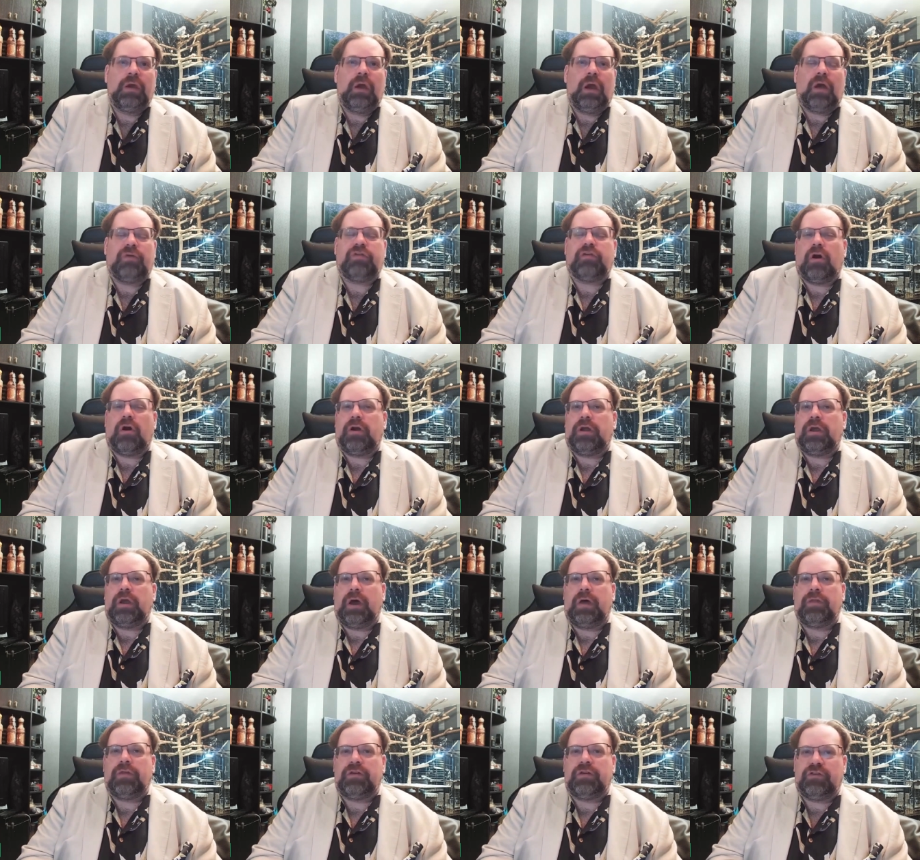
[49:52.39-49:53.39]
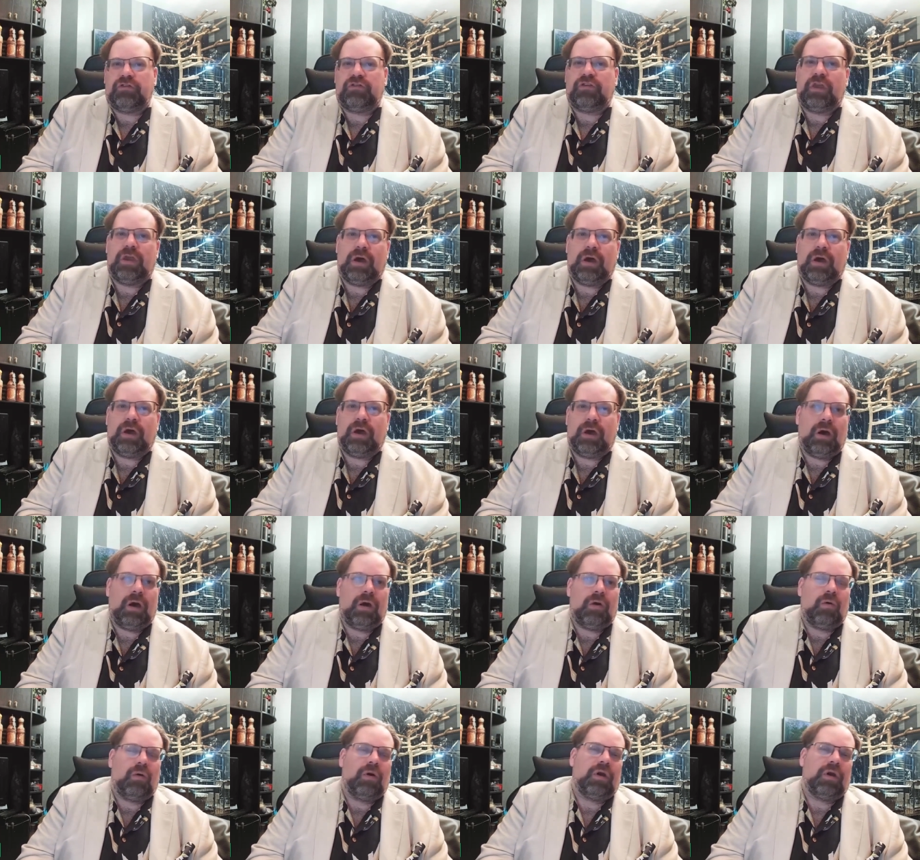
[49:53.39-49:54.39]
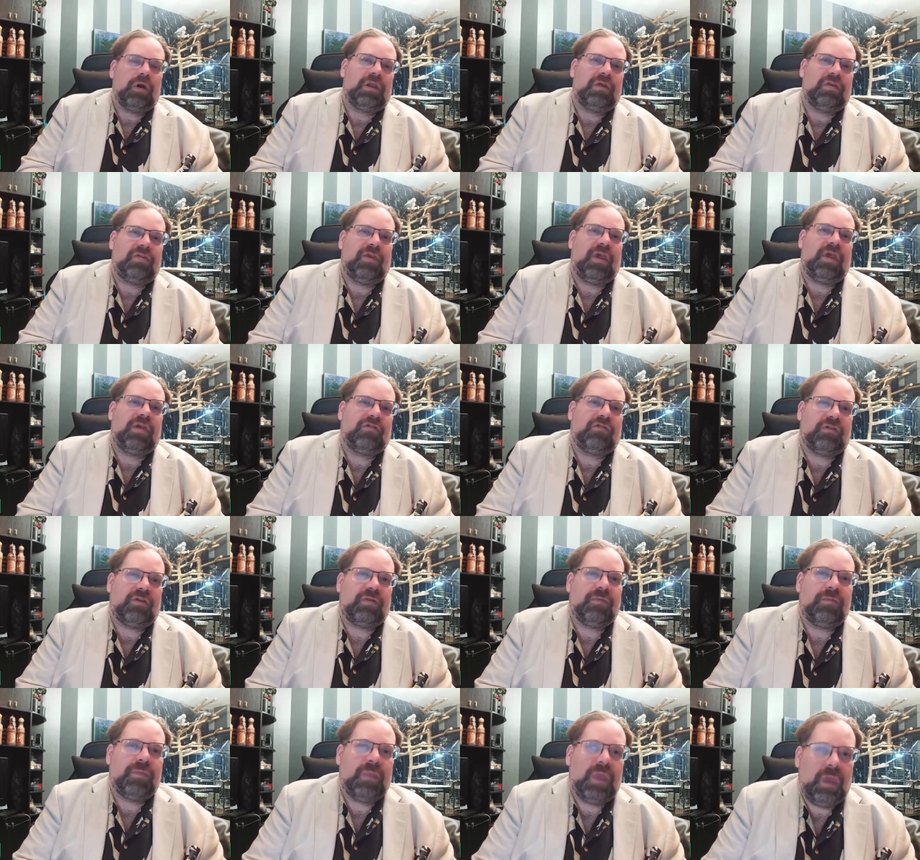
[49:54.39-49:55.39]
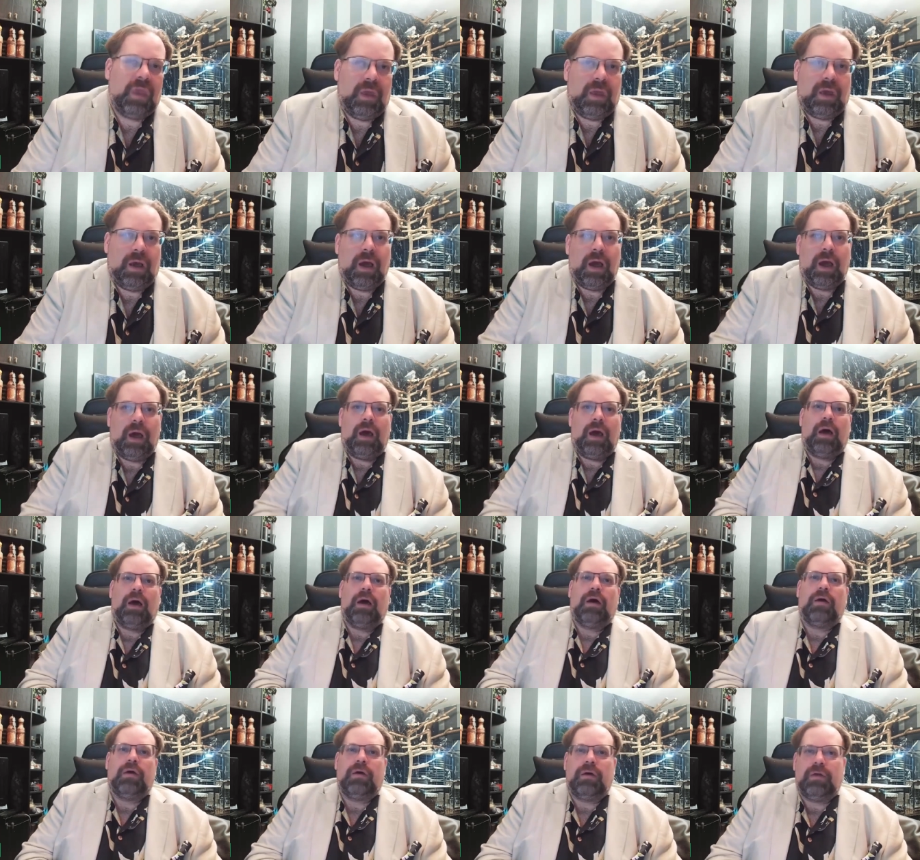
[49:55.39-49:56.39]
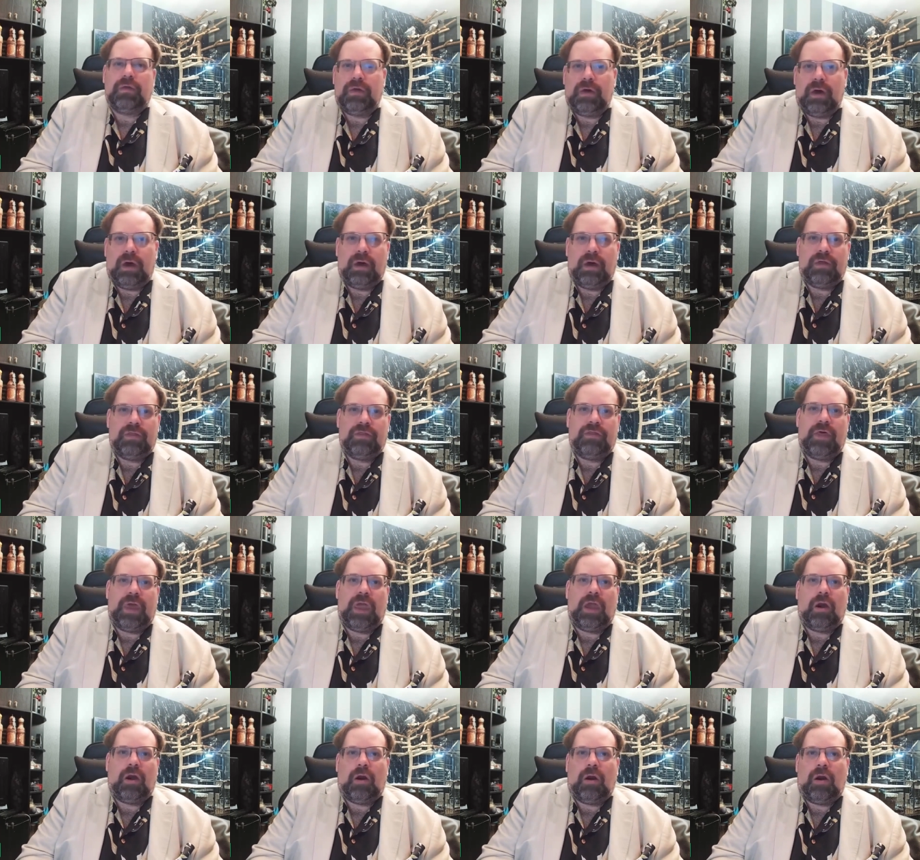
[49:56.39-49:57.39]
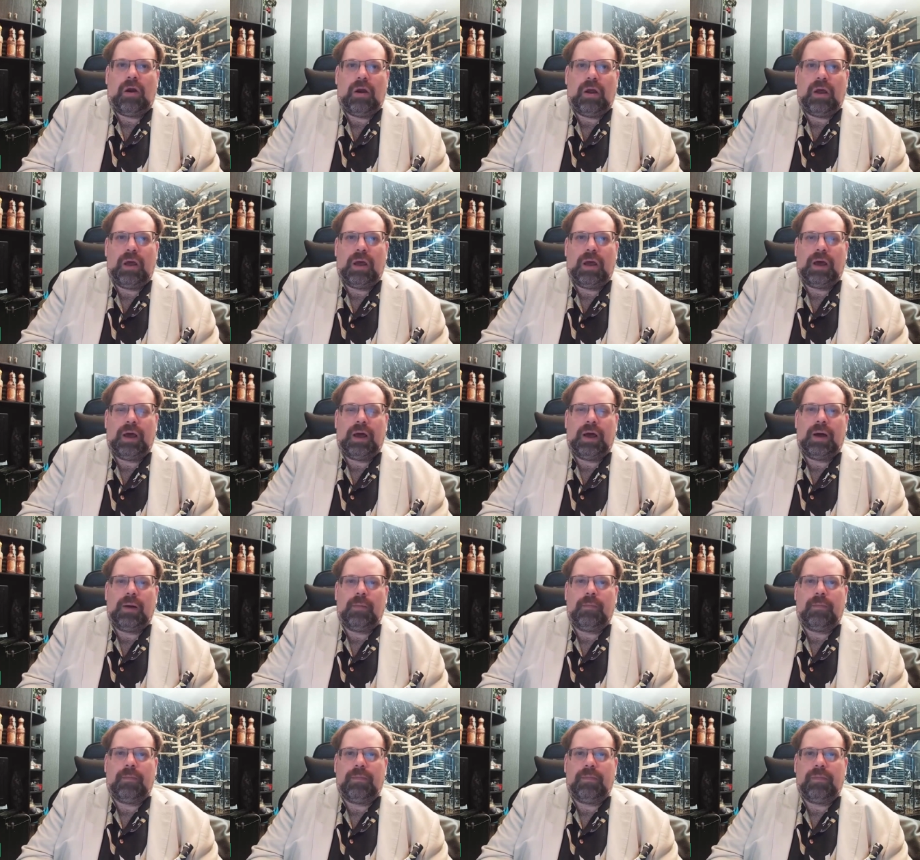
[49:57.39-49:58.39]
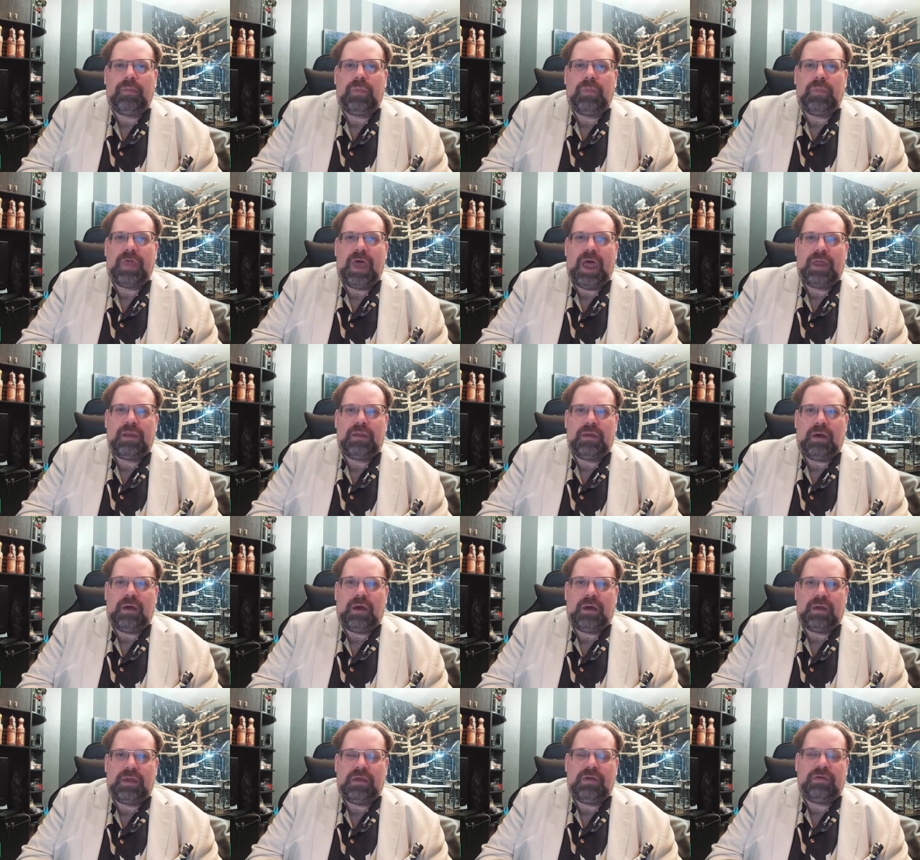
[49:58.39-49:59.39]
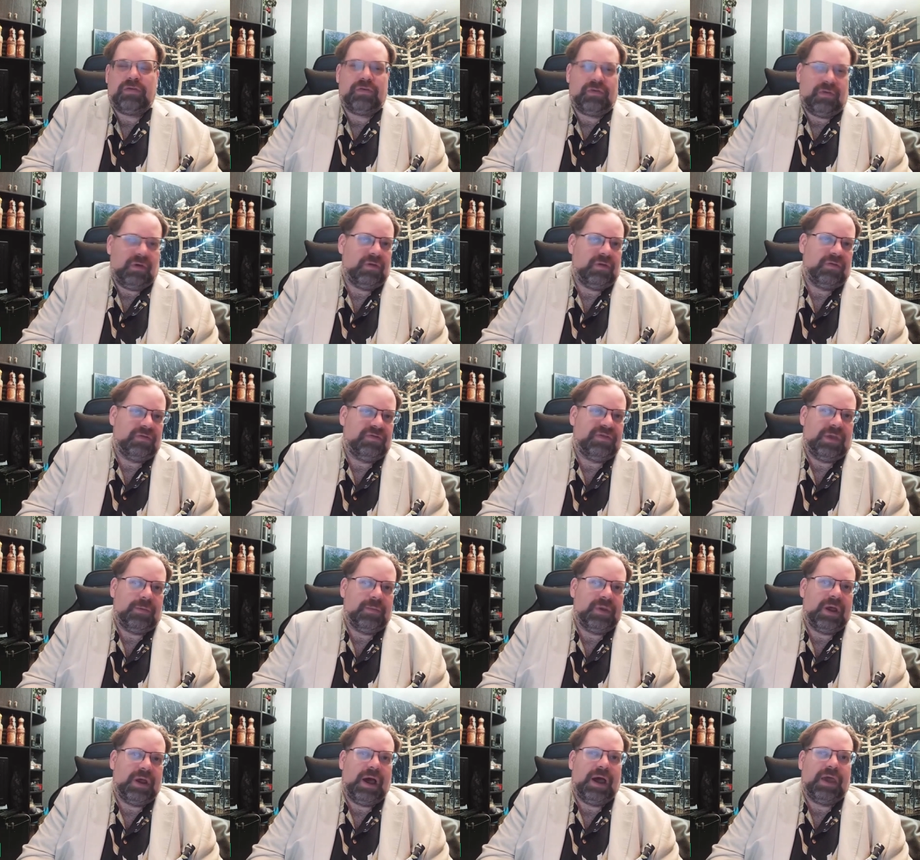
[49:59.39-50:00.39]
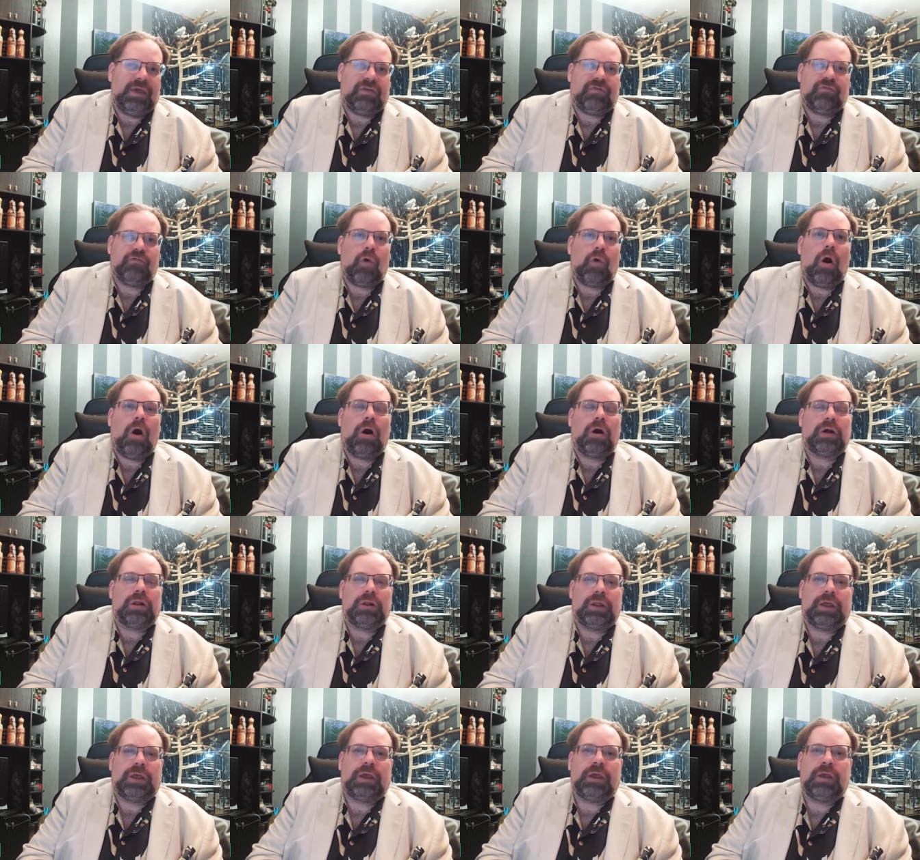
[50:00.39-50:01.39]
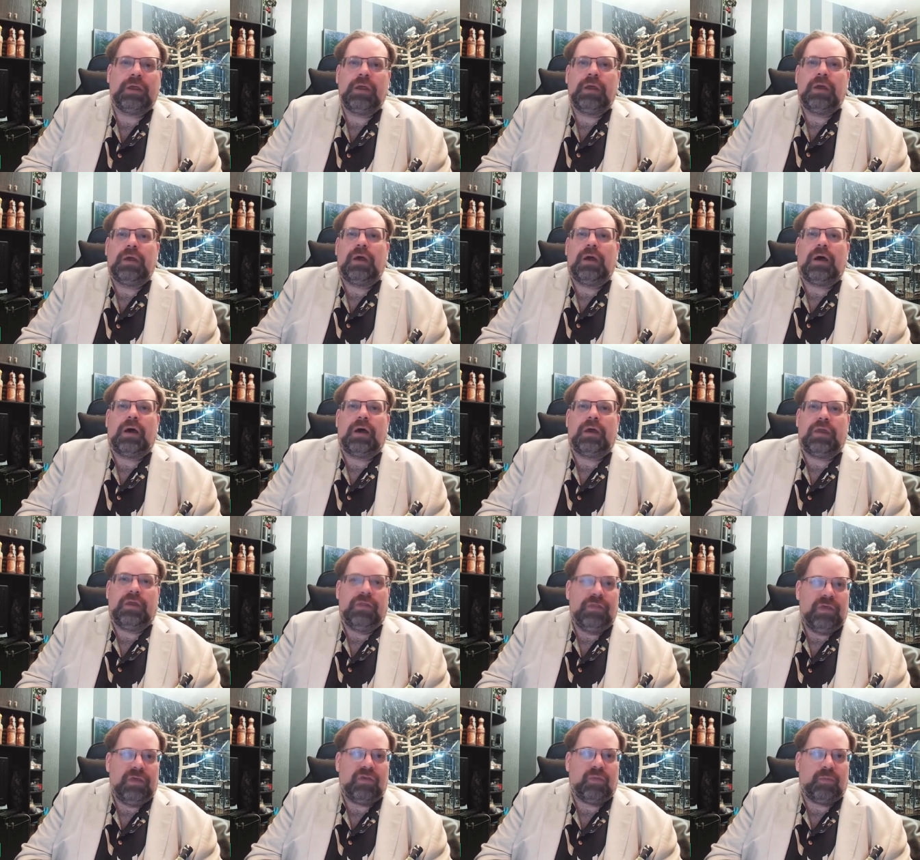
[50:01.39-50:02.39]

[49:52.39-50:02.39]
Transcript: uh, sorry, uh, the Shia organization there um, that is demonized wrongly mm-hmm. in this